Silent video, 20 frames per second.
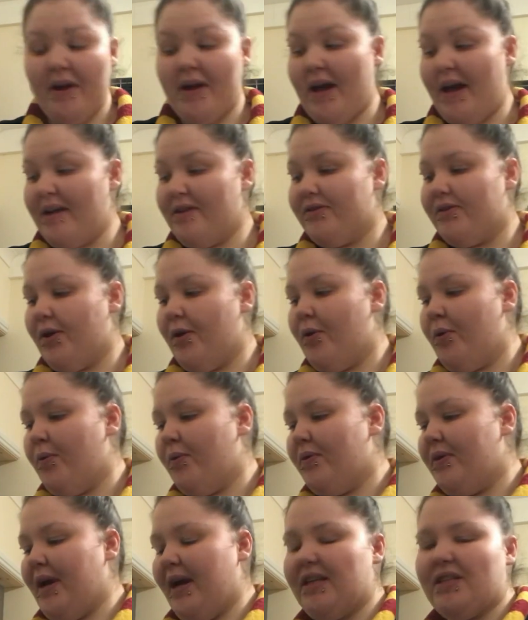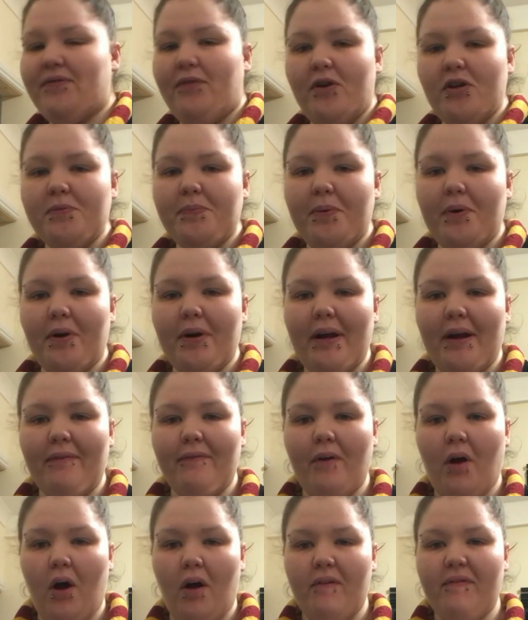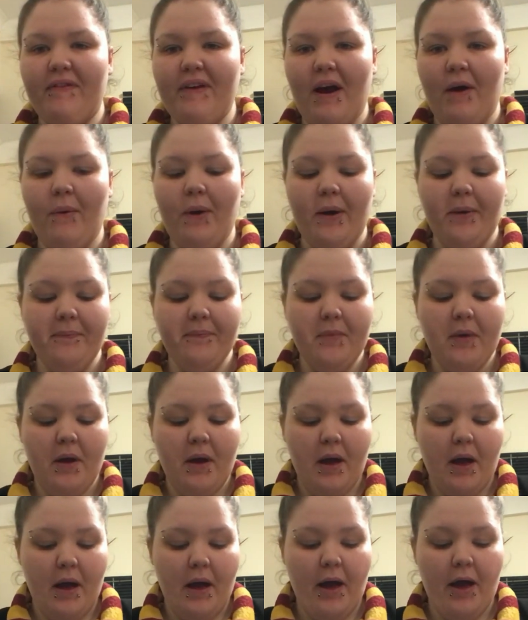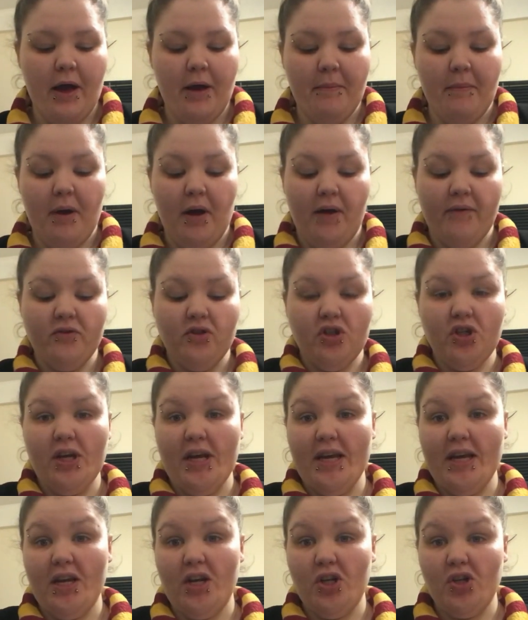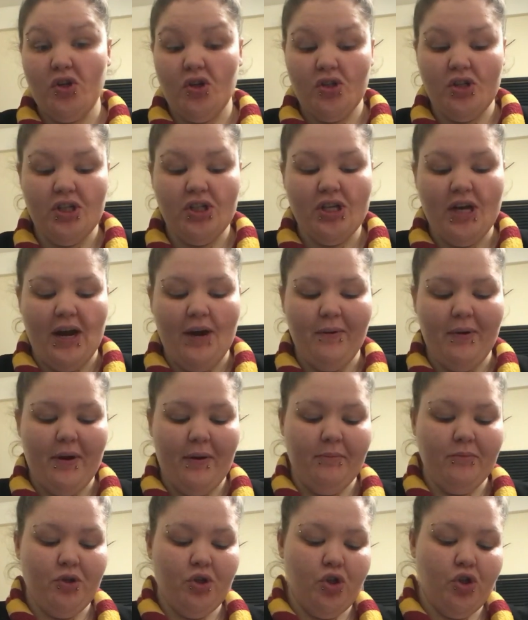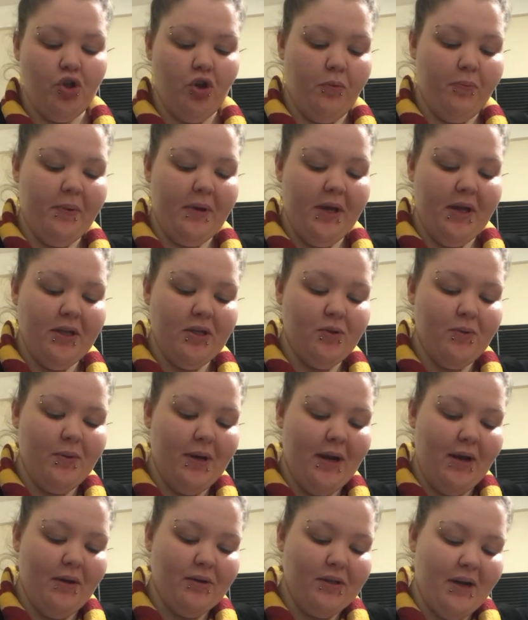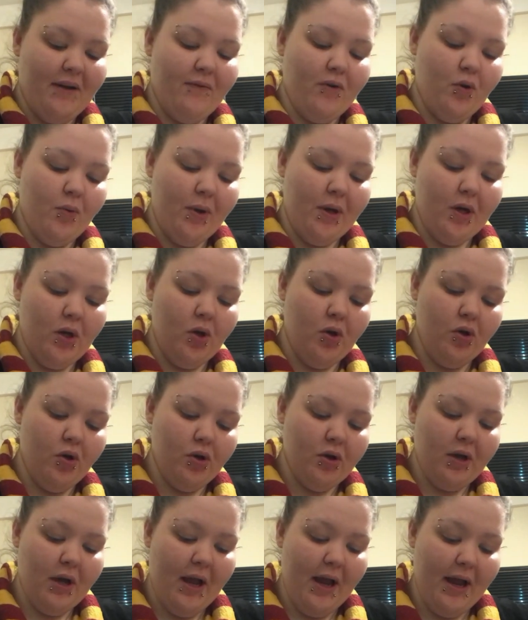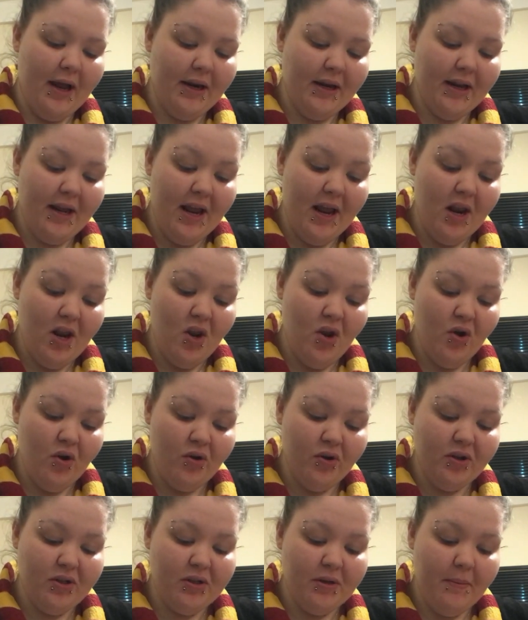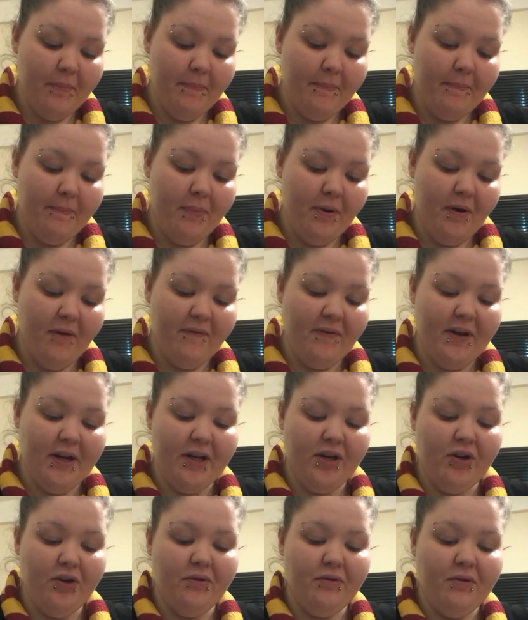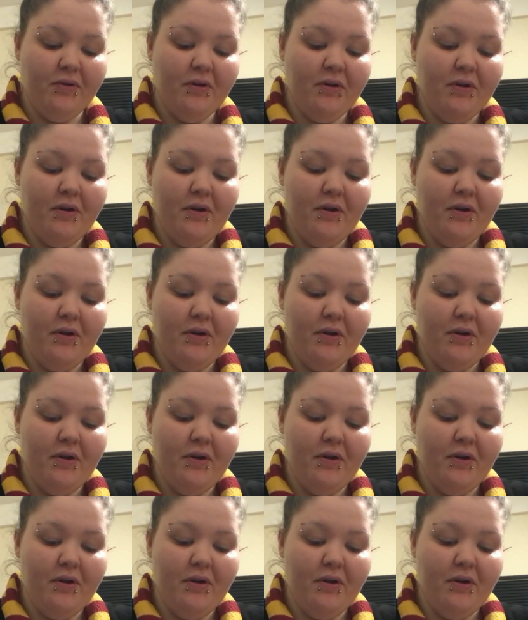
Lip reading: Okay, so the Actifry's been on now for half an hour. I've just taken a sausage out and I'm just chopping into it now to have a quick look, and it looks perfectly done.